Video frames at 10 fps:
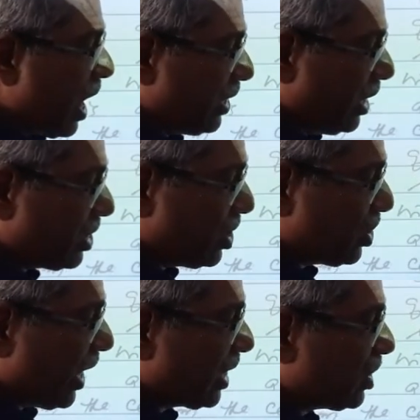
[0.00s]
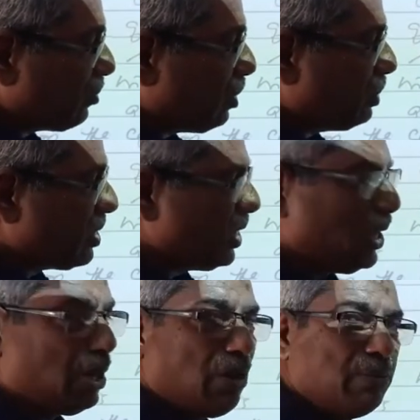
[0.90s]
at a distance x from the
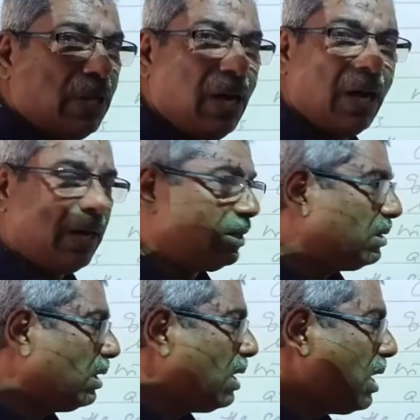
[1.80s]
center of the earth.